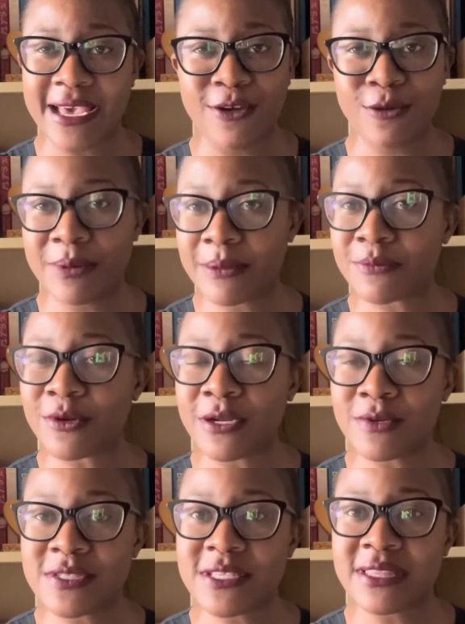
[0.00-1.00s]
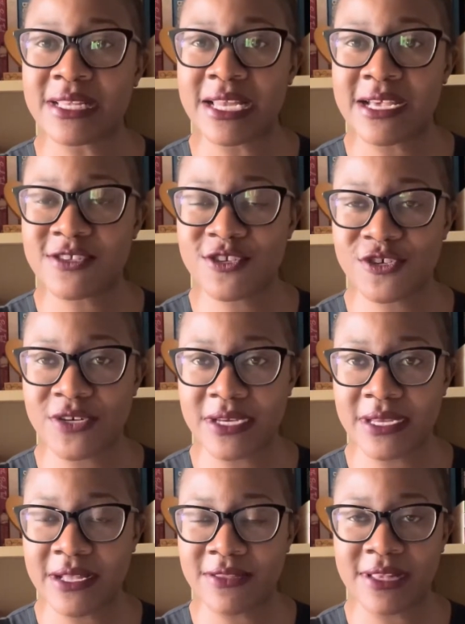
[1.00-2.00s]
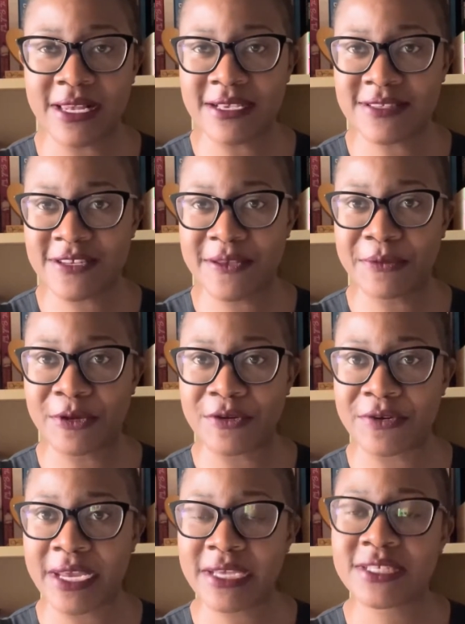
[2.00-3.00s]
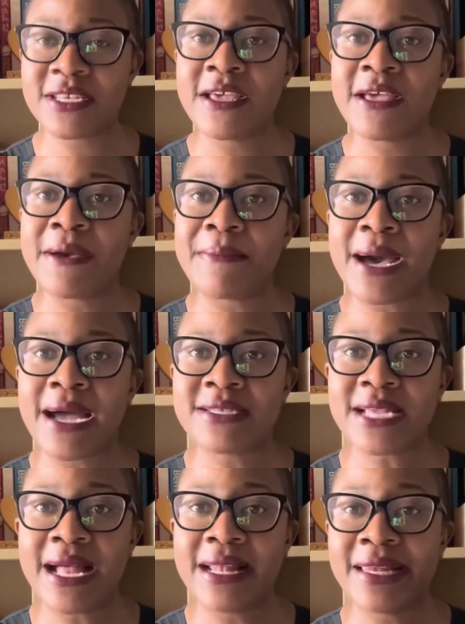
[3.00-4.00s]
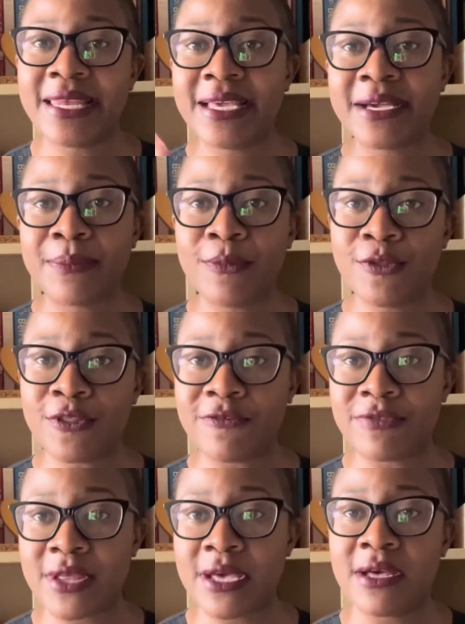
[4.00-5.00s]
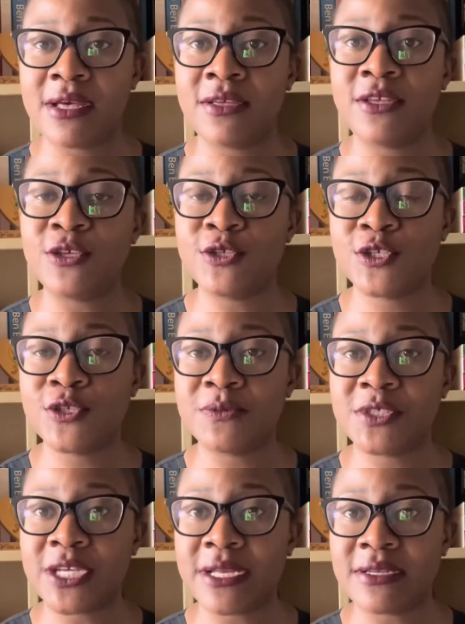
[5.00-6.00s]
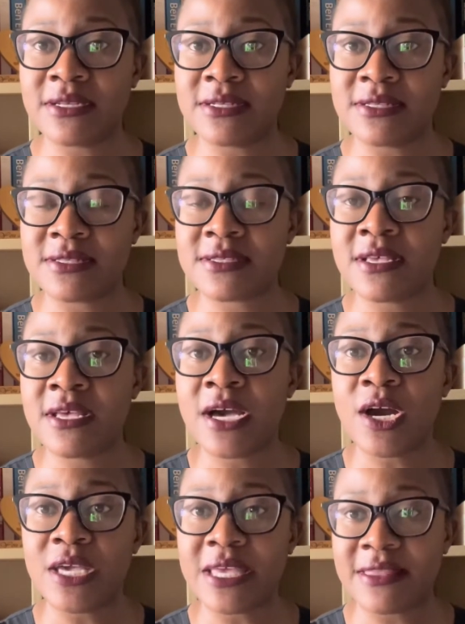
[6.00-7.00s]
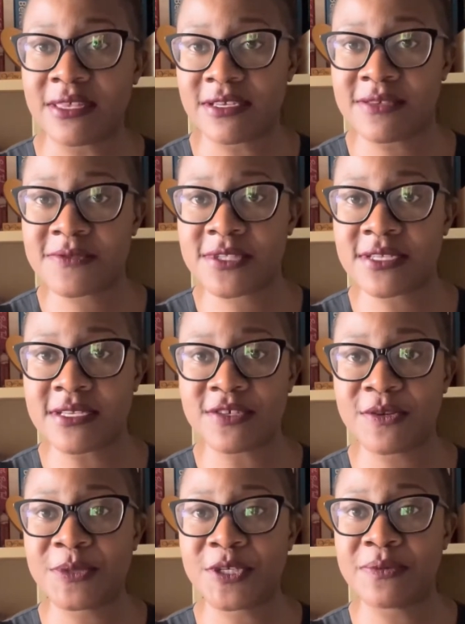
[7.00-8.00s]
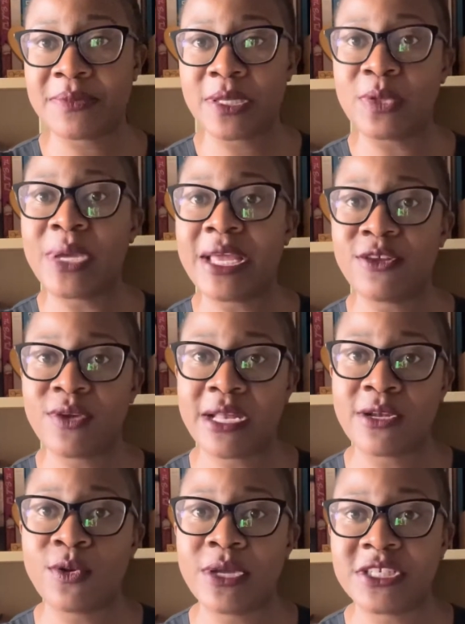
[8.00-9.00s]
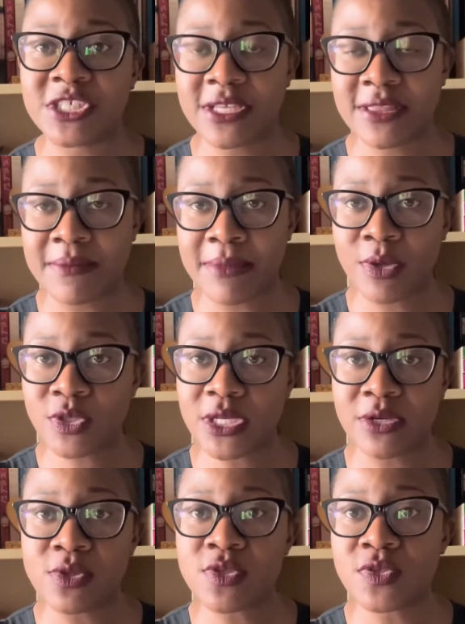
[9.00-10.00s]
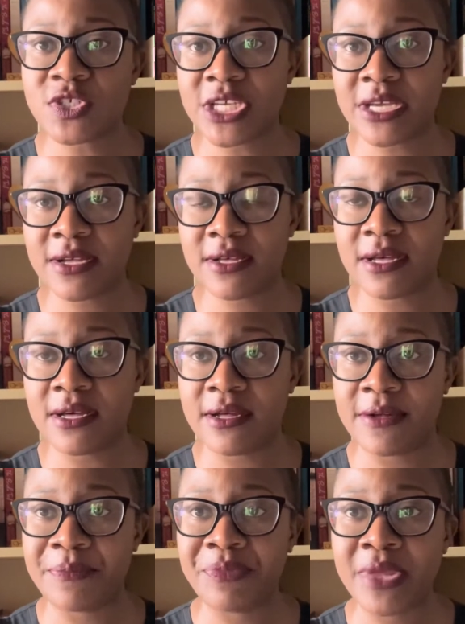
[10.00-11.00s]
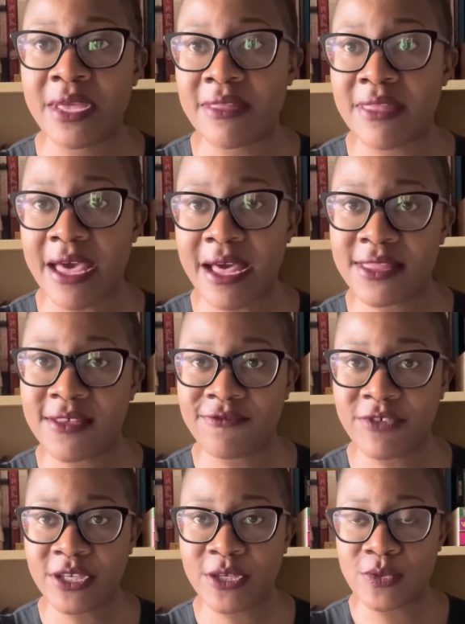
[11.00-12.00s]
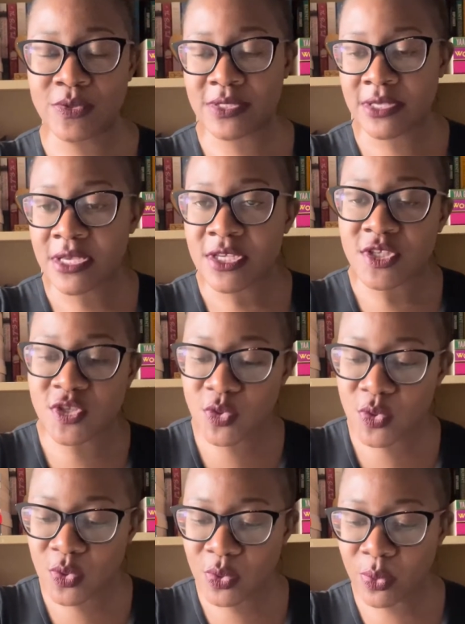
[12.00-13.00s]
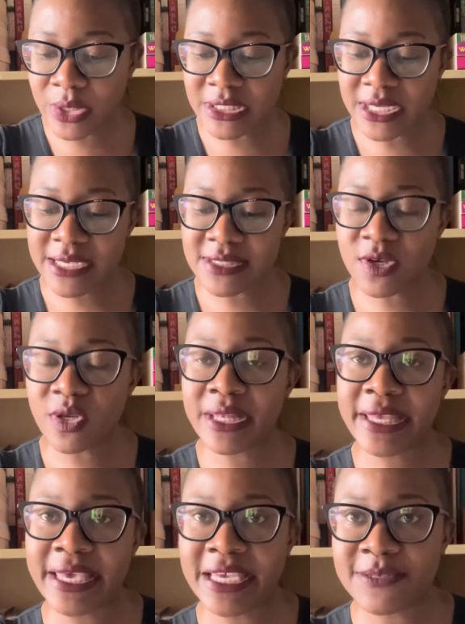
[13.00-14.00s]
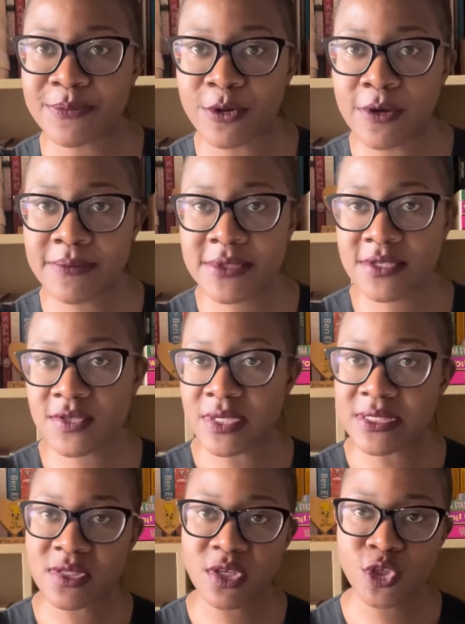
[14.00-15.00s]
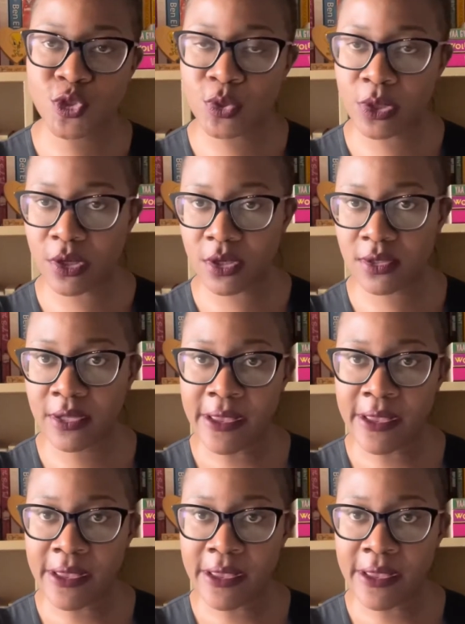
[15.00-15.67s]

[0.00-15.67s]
I hope I'm pronouncing the last name correct, but I'll link both of their YouTube channels in the description below, and you can go and check them out and also check their other videos. So it has only 8 prompts, so it's not too long,